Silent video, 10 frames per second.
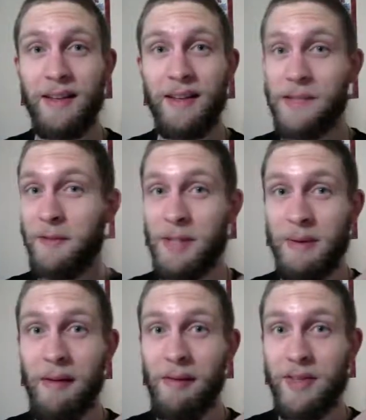this is the first time
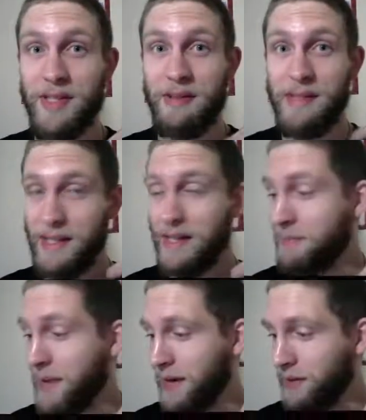I've ever seen and
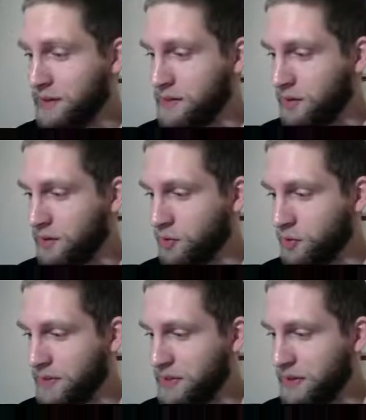battled this Ultra
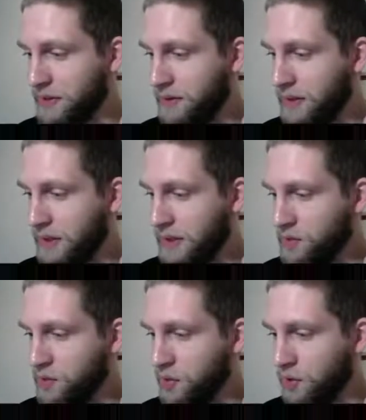Beast here.
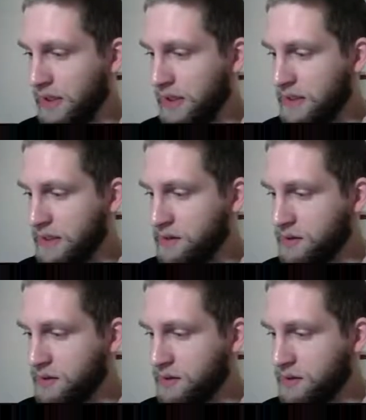So let us